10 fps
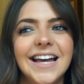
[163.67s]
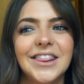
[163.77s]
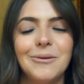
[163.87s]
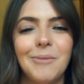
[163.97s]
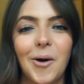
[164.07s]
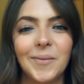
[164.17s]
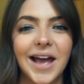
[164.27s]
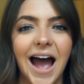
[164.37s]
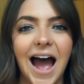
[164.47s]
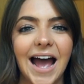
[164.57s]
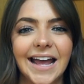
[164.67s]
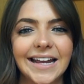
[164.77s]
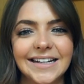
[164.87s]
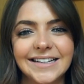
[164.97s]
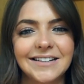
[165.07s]
the moment
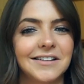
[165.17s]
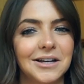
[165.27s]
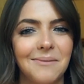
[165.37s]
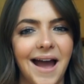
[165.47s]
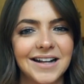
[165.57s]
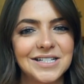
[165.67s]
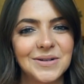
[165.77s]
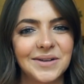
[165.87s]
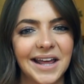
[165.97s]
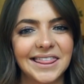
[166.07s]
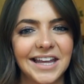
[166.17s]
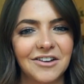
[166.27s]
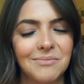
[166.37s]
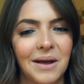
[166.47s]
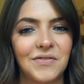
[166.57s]
I click back to when I think
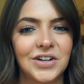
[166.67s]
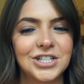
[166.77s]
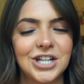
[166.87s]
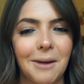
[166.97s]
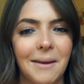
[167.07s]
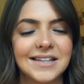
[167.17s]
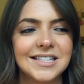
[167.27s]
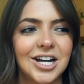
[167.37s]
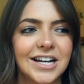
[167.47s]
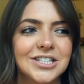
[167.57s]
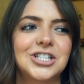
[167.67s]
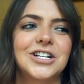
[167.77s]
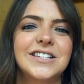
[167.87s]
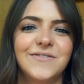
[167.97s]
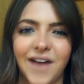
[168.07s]
of my first trimester is
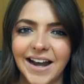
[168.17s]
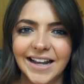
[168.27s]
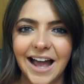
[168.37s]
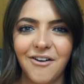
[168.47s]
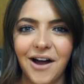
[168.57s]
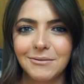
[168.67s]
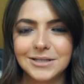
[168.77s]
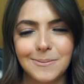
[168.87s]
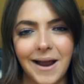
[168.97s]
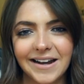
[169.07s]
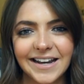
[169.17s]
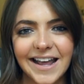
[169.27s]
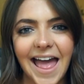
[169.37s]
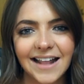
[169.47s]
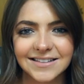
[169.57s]
just finding out I was
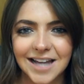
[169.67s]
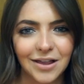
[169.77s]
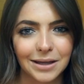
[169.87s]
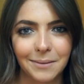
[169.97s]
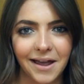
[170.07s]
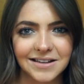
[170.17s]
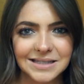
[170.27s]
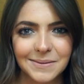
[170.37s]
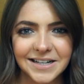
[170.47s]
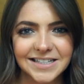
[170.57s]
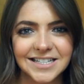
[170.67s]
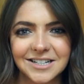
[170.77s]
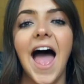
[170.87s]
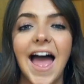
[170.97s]
pregnant and telling my husband.